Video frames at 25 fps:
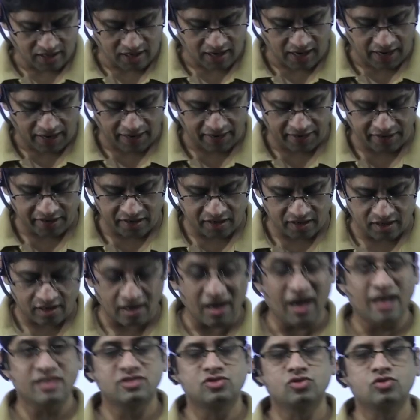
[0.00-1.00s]
And uh,
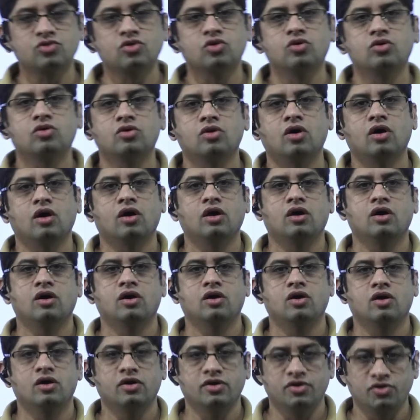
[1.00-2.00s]
as you know,
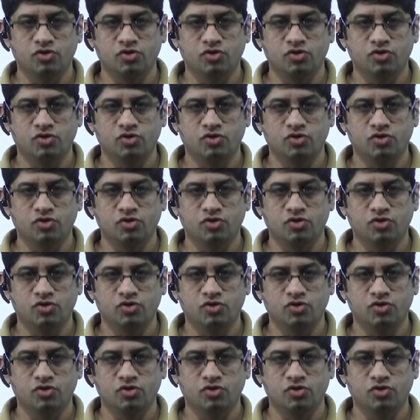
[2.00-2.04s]
uh,